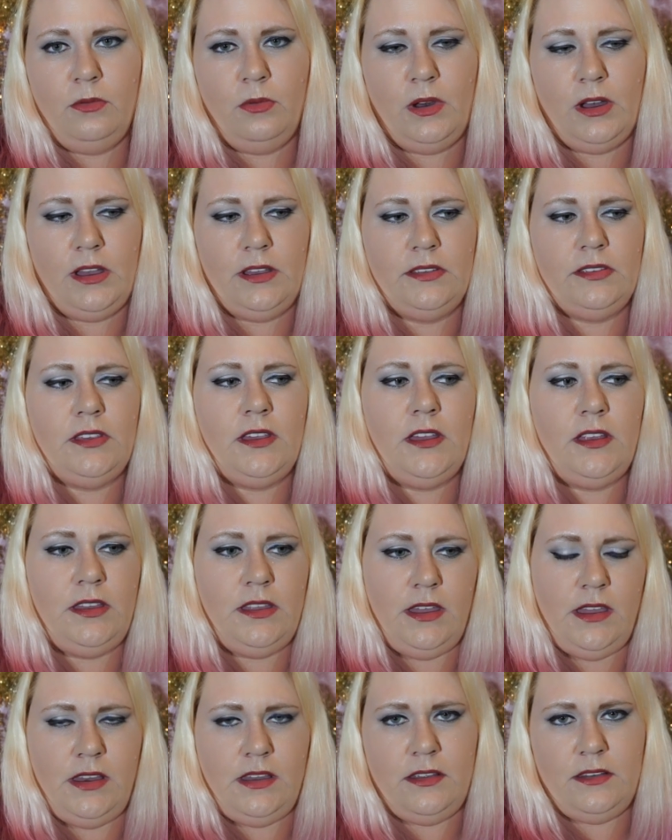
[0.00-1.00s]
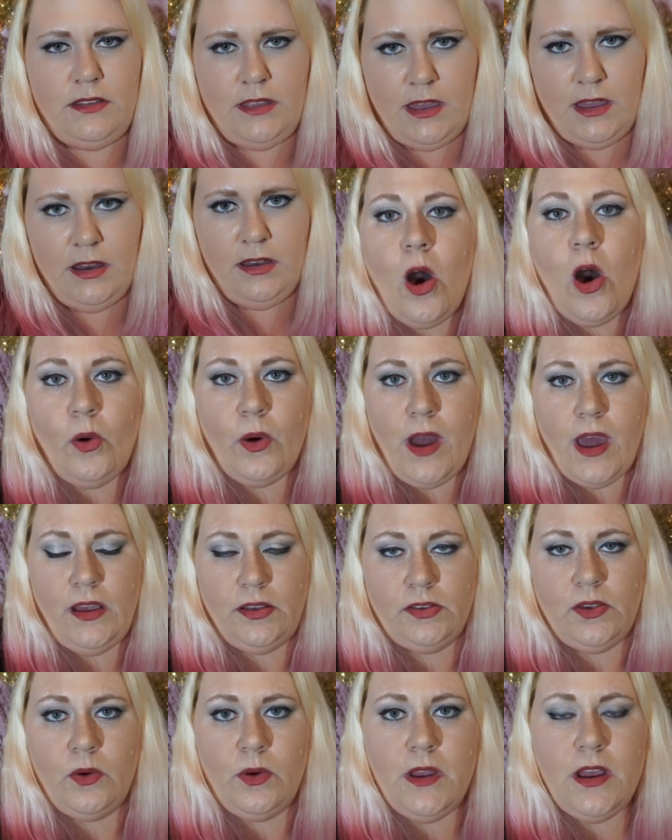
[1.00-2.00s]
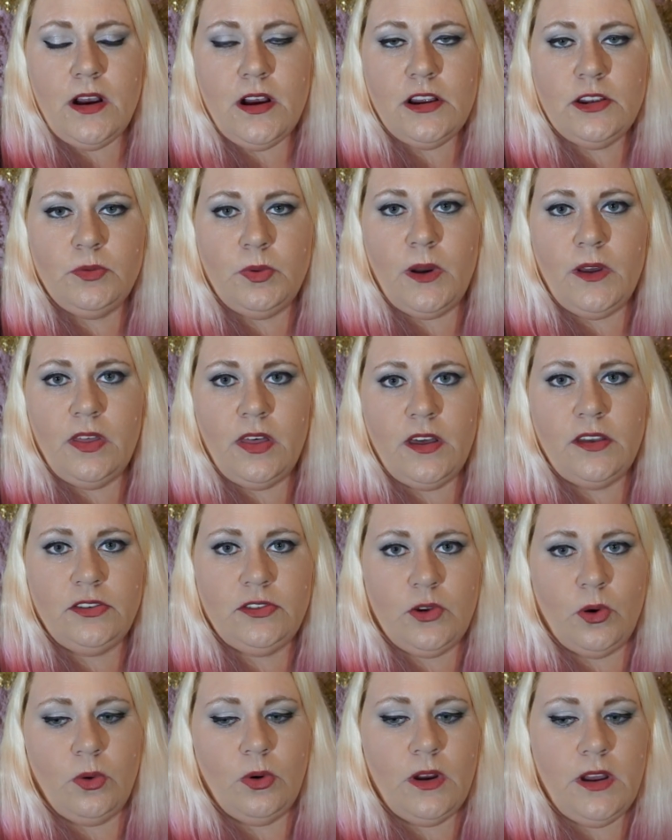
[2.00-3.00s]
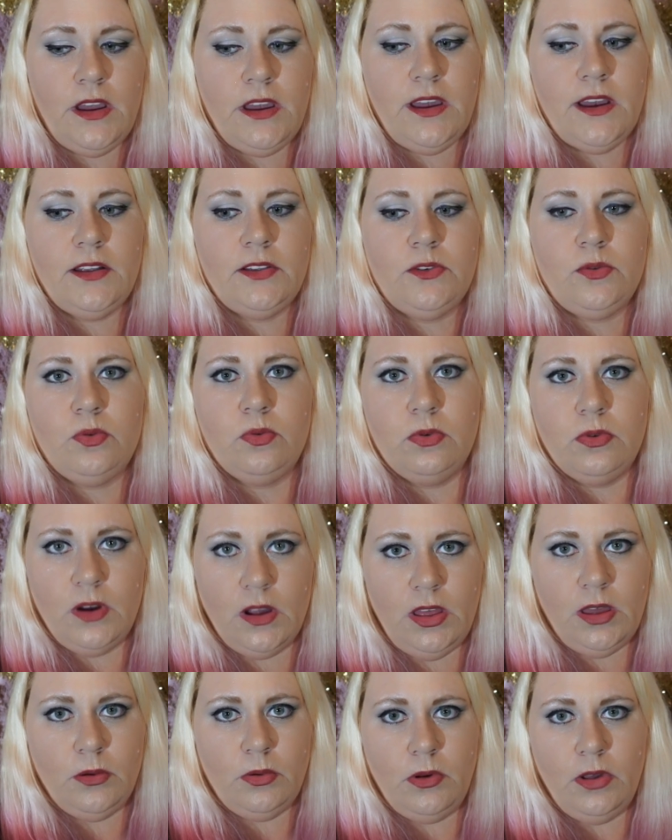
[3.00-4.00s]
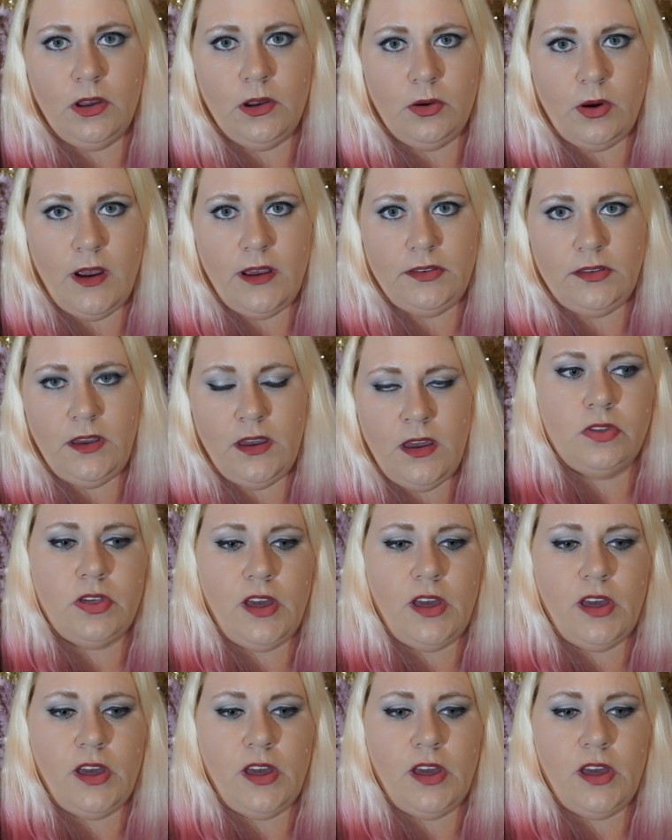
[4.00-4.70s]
was indeed dead. Okay, so here's where the story gets really, really crazy.